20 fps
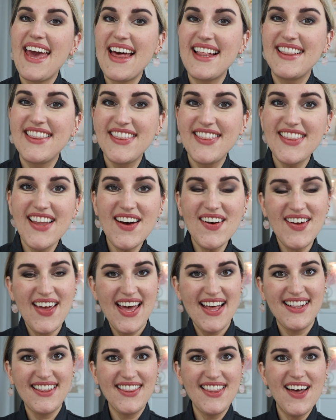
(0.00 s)

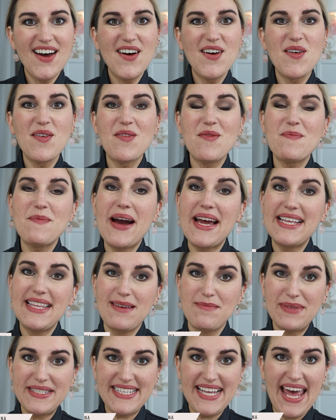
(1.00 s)
Hello, my
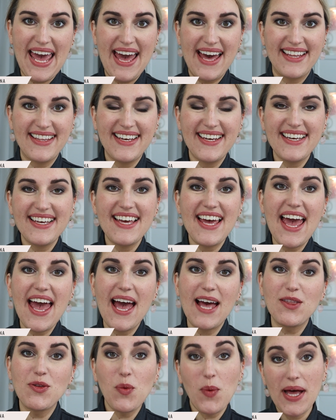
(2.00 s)
name is Anna
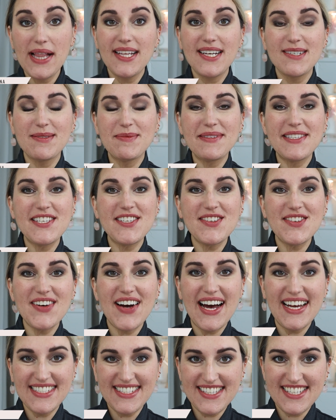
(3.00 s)
and welcome
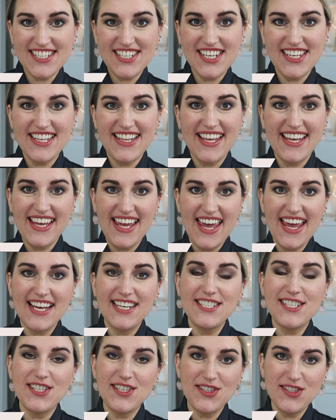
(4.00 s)
to Astushkina
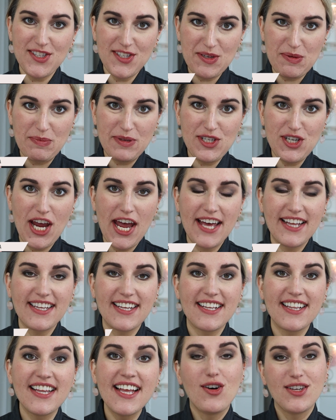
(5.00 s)
Cakes YouTube
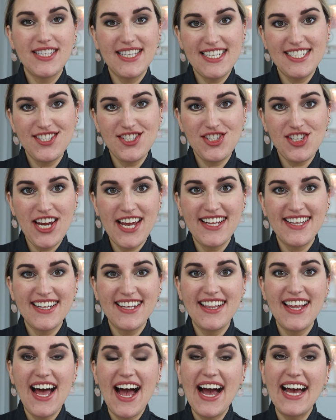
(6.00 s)
channel. On this
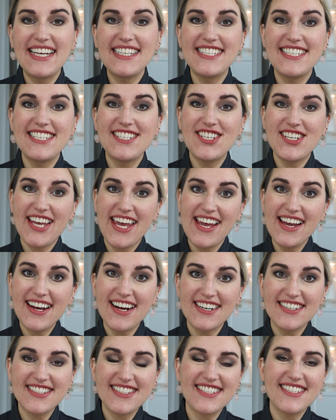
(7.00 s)
channel I teach cake
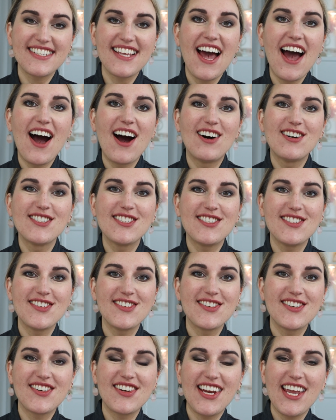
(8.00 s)
artists how
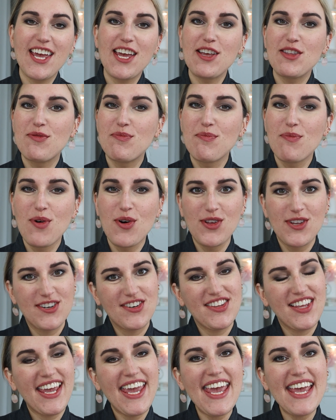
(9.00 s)
to create
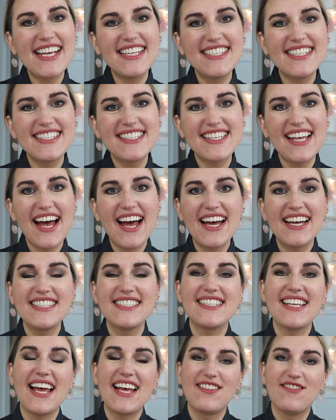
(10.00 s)
modern cake
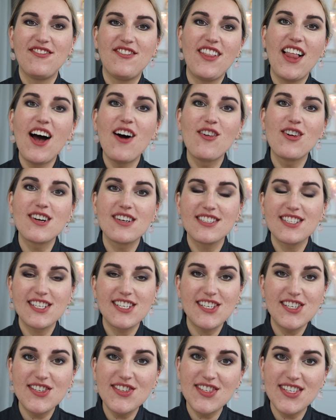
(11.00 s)
designs and
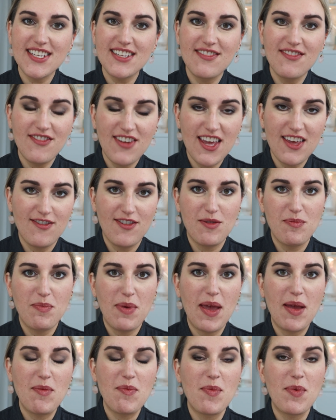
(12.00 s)
flowers using wafer
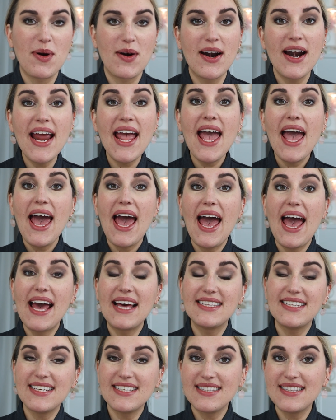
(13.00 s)
paper.
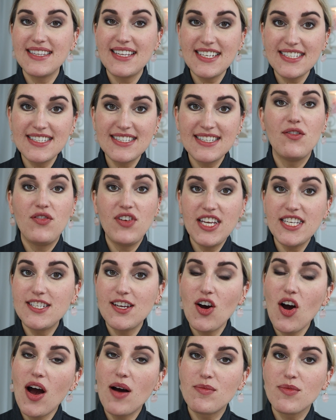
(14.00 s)
And in this
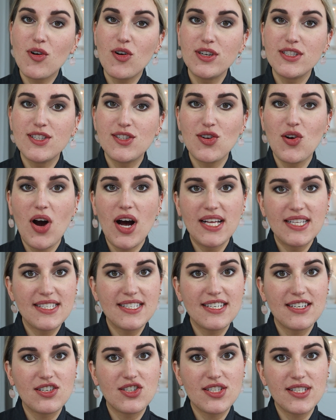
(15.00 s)
video I'm going to
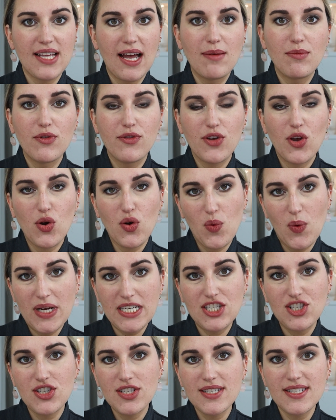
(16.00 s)
answer some of your
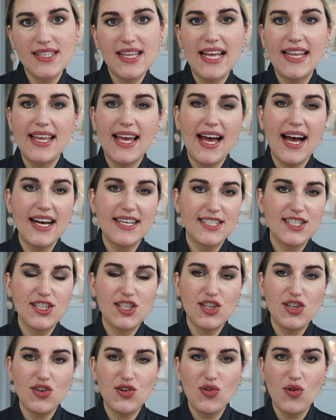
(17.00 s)
questions that I
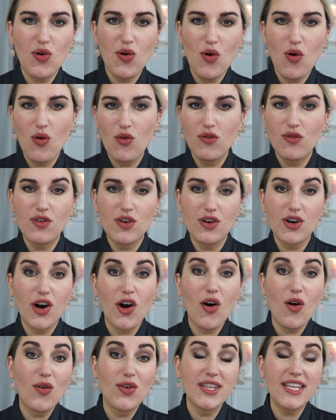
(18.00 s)
ask you
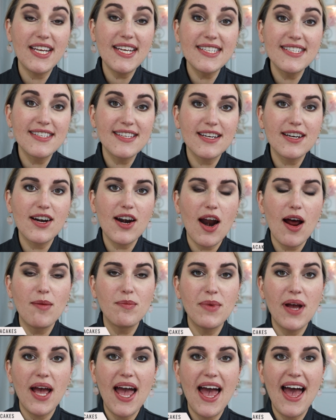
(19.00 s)
over on
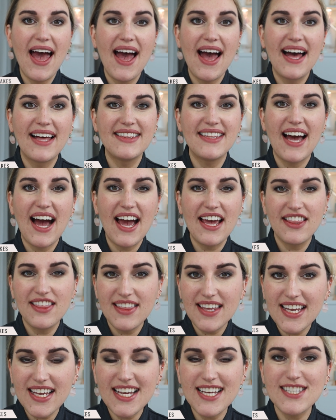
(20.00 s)
Instagram, and I
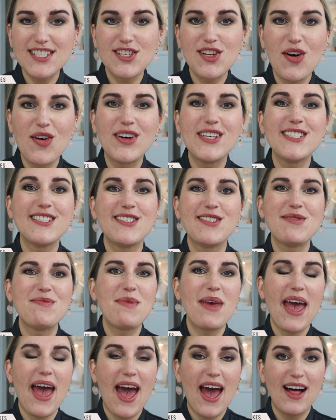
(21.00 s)
think it's going to
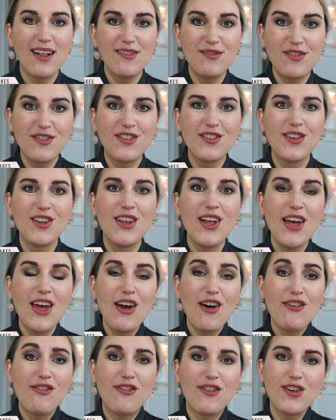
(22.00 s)
be helpful
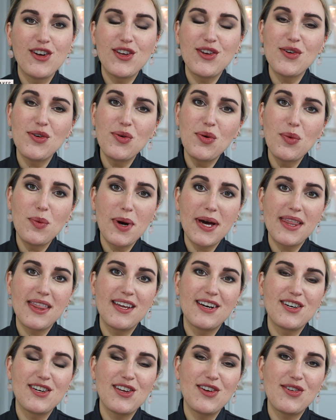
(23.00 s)
for you
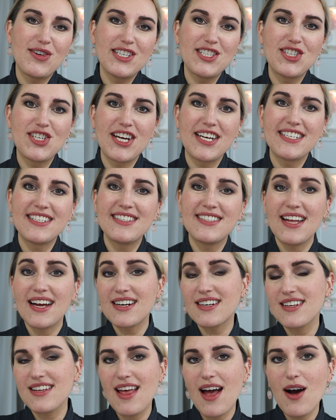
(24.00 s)
whether you are just
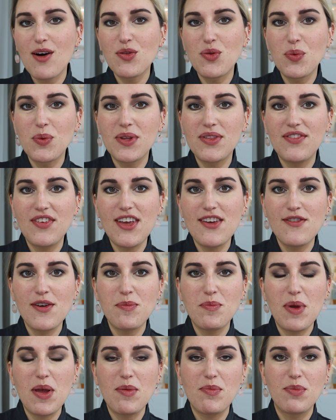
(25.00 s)
starting out with wafer
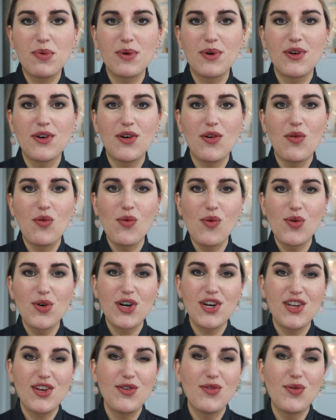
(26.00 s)
paper
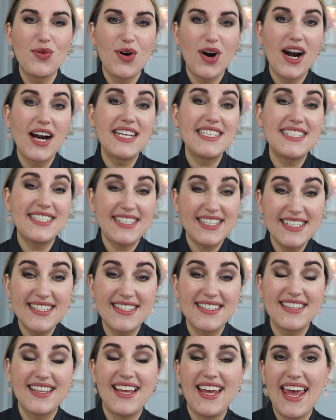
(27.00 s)
or you're a
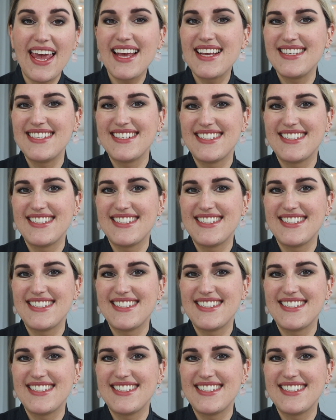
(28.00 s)
seasoned cake